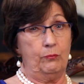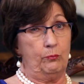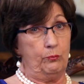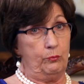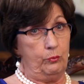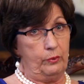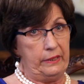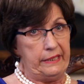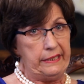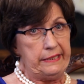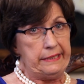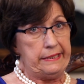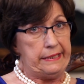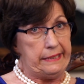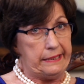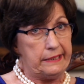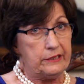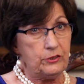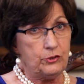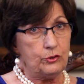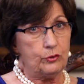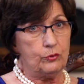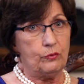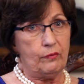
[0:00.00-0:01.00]
We
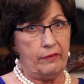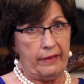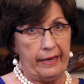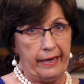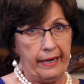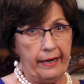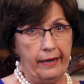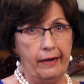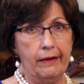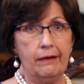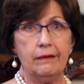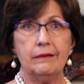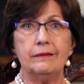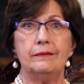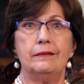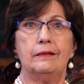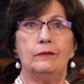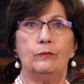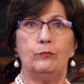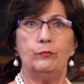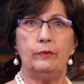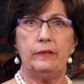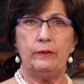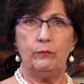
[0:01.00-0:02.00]
need you there.
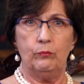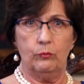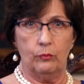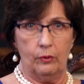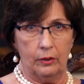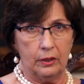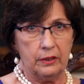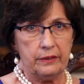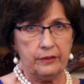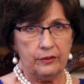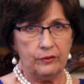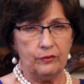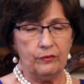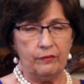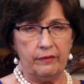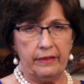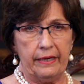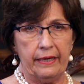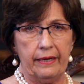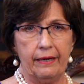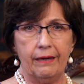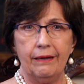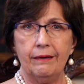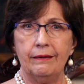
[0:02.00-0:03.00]
We want you
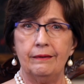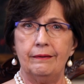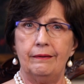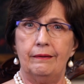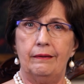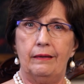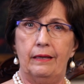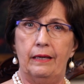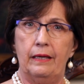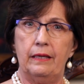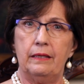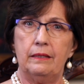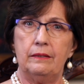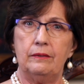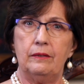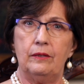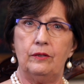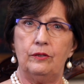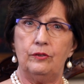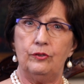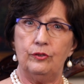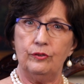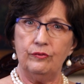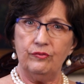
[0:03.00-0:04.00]
there, and
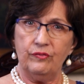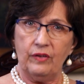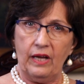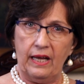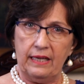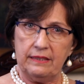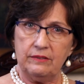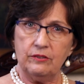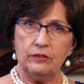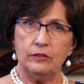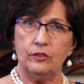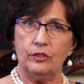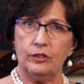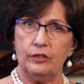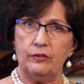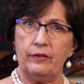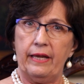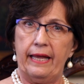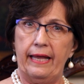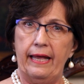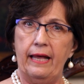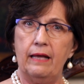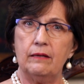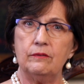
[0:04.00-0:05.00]
you've got to learn
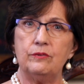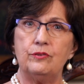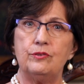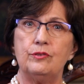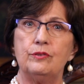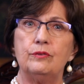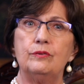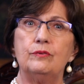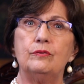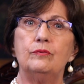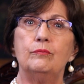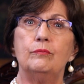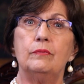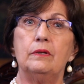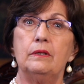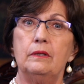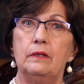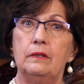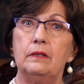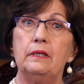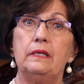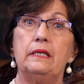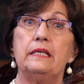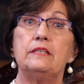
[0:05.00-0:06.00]
how to
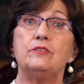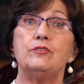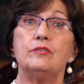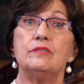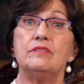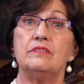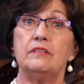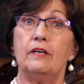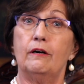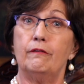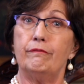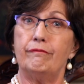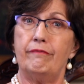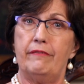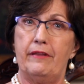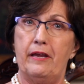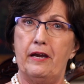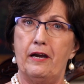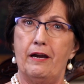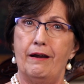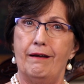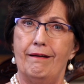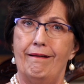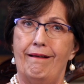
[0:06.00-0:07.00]
get yourself
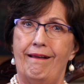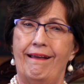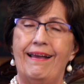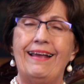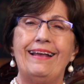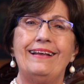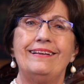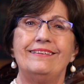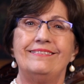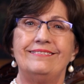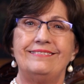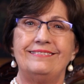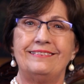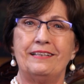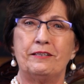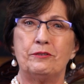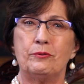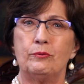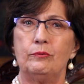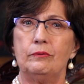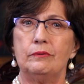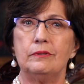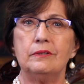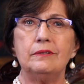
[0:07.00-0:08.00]
there.
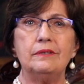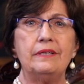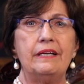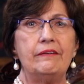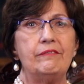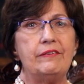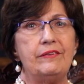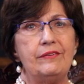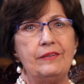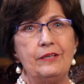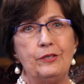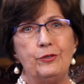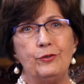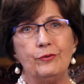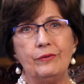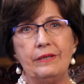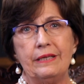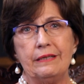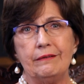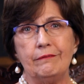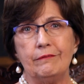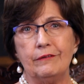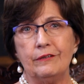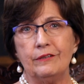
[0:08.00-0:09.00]
So learn everything you
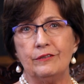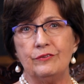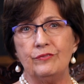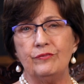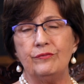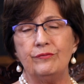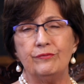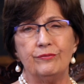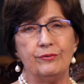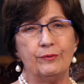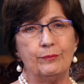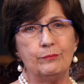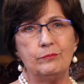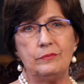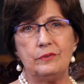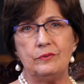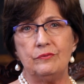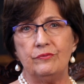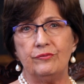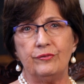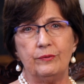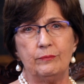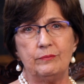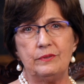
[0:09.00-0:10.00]
can learn
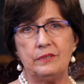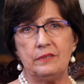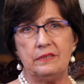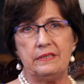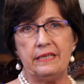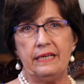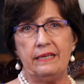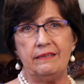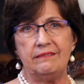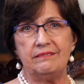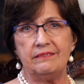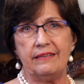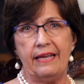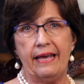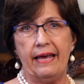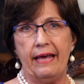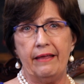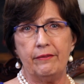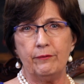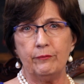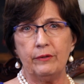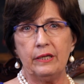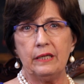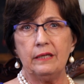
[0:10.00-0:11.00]
from today's
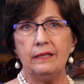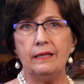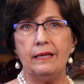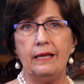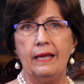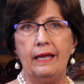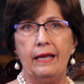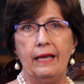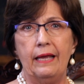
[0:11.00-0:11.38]
gathering